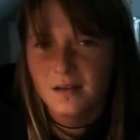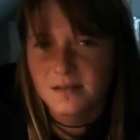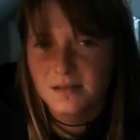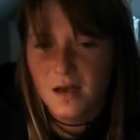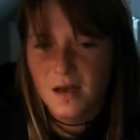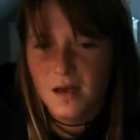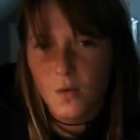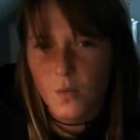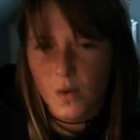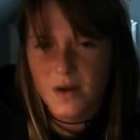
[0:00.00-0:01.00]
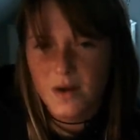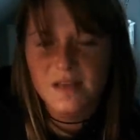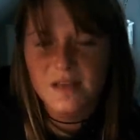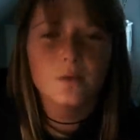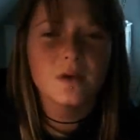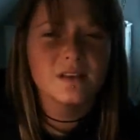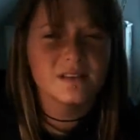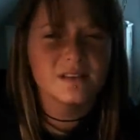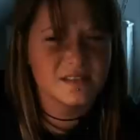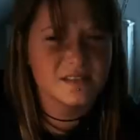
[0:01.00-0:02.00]
So, what is that really
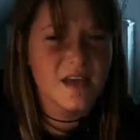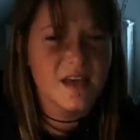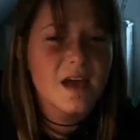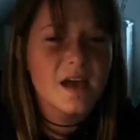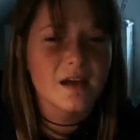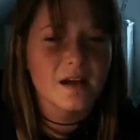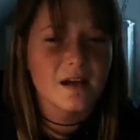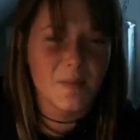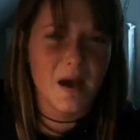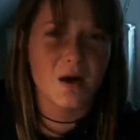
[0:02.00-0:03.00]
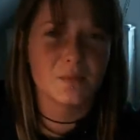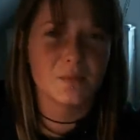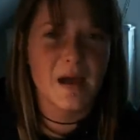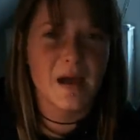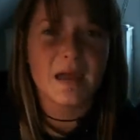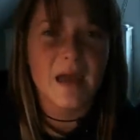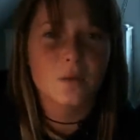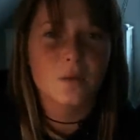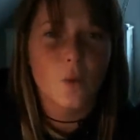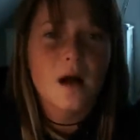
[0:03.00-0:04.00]
saying about my
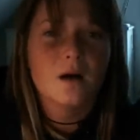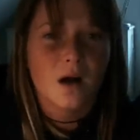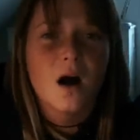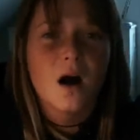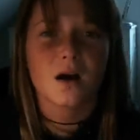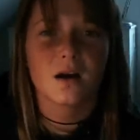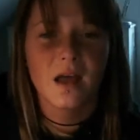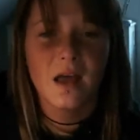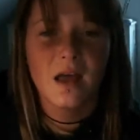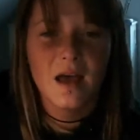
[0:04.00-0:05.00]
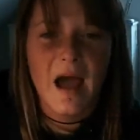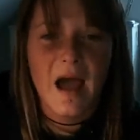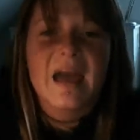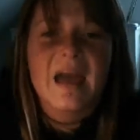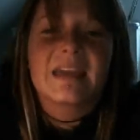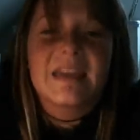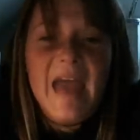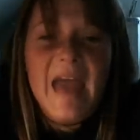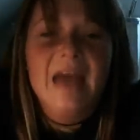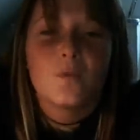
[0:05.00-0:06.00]
get well card? I had a
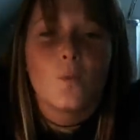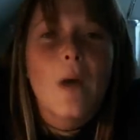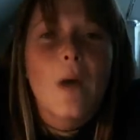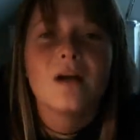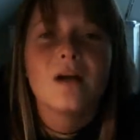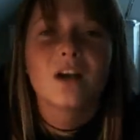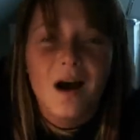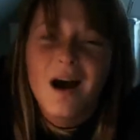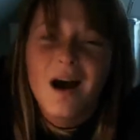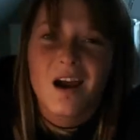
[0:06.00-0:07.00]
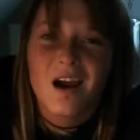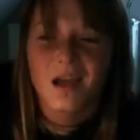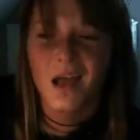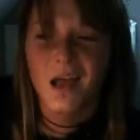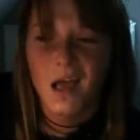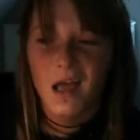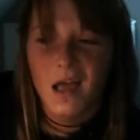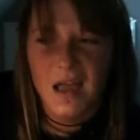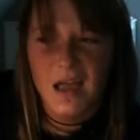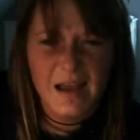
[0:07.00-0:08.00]
get well card,
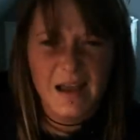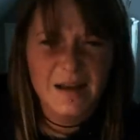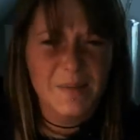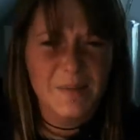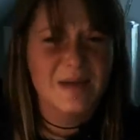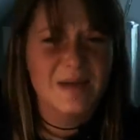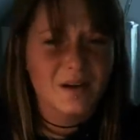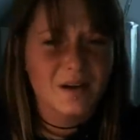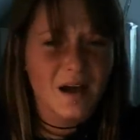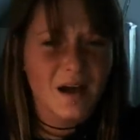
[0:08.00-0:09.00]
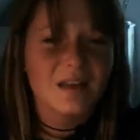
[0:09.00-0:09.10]
and I got a paper cut.